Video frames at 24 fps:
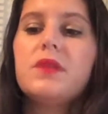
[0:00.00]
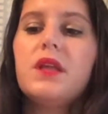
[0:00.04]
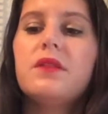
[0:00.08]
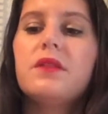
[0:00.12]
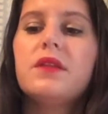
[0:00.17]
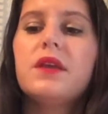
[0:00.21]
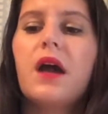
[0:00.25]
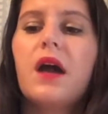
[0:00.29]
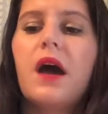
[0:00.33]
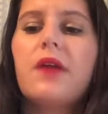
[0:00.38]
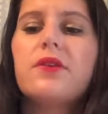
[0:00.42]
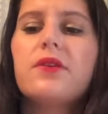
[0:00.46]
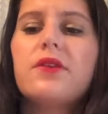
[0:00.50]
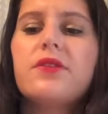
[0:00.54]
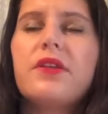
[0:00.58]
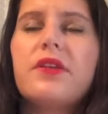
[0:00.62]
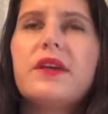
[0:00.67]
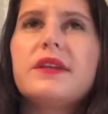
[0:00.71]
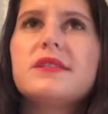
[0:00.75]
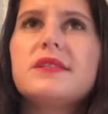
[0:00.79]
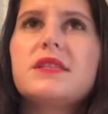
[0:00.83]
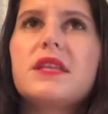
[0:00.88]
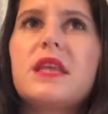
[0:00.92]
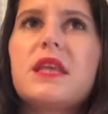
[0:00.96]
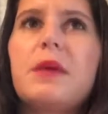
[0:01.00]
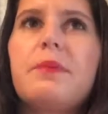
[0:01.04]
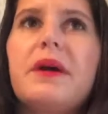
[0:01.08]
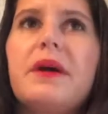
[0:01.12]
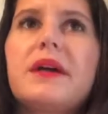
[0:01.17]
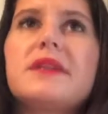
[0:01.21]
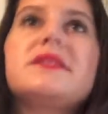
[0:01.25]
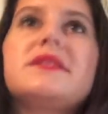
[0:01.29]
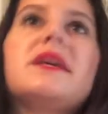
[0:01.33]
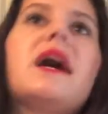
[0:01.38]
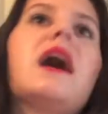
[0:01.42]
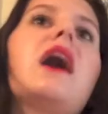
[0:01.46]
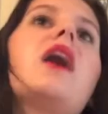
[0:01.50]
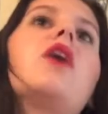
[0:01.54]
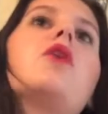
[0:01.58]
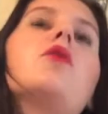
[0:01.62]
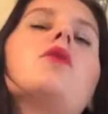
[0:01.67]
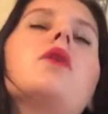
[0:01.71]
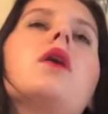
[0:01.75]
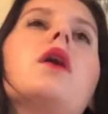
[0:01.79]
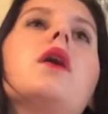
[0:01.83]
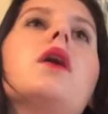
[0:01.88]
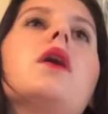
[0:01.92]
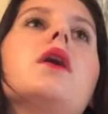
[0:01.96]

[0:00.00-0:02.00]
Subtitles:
The other things that they picked out,